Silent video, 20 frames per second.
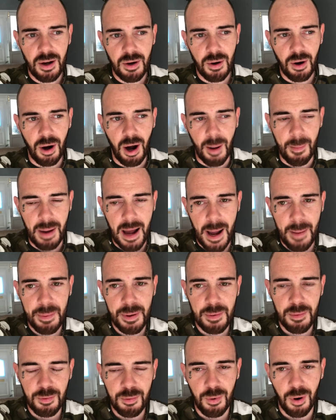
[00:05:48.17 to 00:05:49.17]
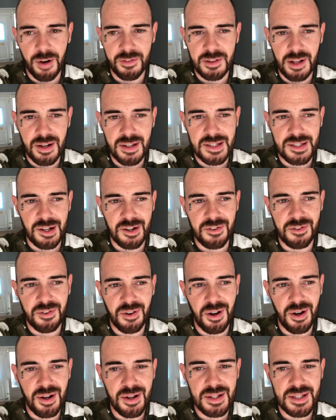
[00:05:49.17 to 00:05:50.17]
I'm happy with what I've done so
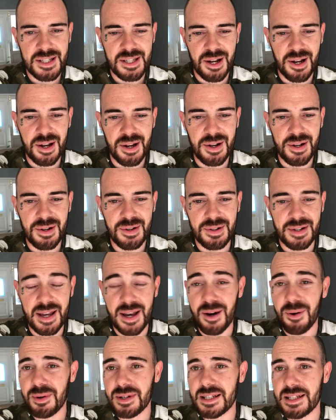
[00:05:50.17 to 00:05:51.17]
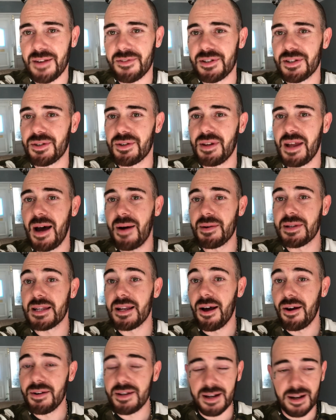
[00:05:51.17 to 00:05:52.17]
far. So yeah, all that's left to do now is
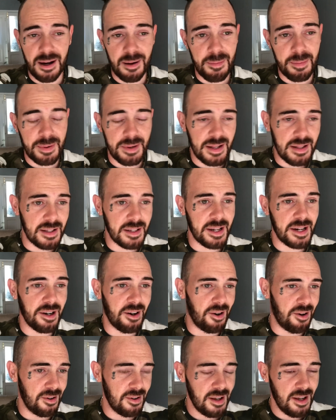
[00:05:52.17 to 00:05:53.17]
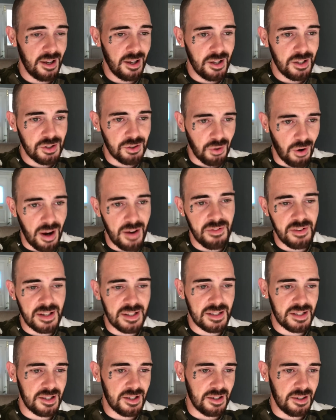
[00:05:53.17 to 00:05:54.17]
load it up in the car, drive
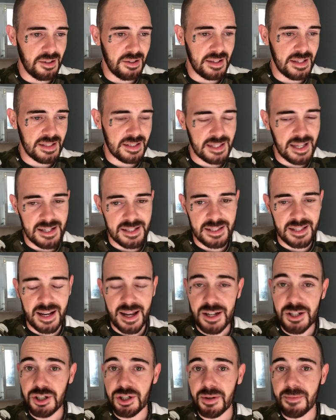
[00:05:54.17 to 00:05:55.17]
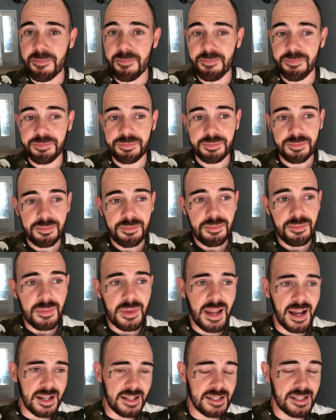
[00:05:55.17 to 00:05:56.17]
it to its destination,
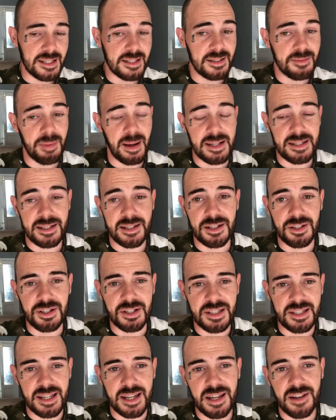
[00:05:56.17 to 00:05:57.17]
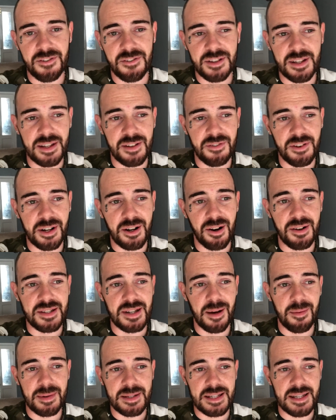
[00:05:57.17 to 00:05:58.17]
and to basically just see if it goes
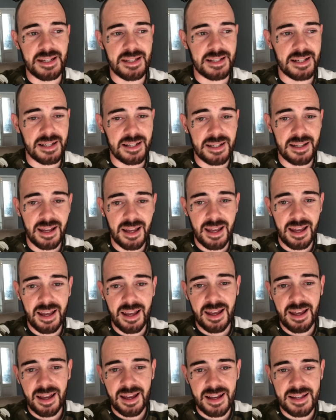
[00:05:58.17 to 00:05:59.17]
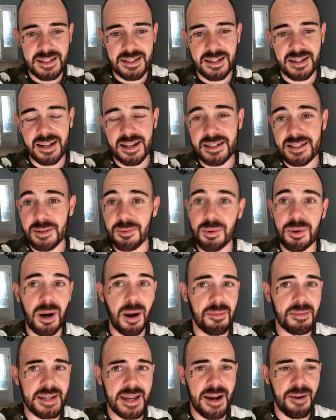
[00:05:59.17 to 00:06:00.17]
up as easily as it would
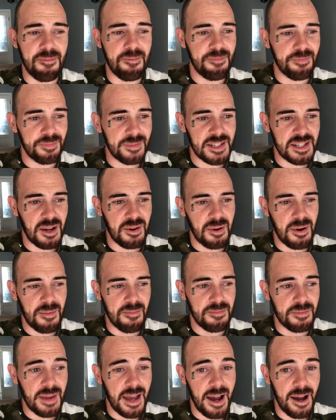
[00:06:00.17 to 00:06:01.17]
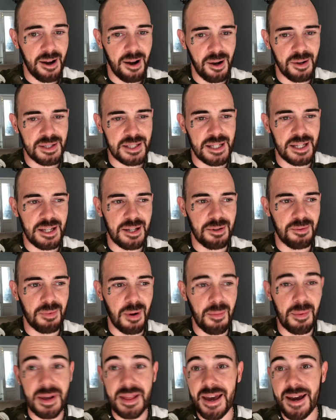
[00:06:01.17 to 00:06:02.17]
come down. So yeah, I'll see you
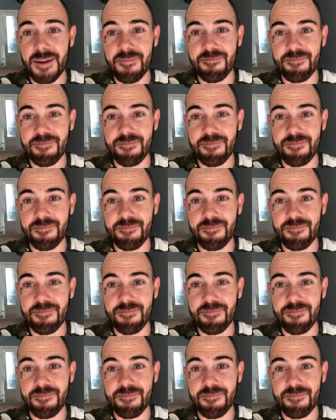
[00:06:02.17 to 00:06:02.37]
when we're there.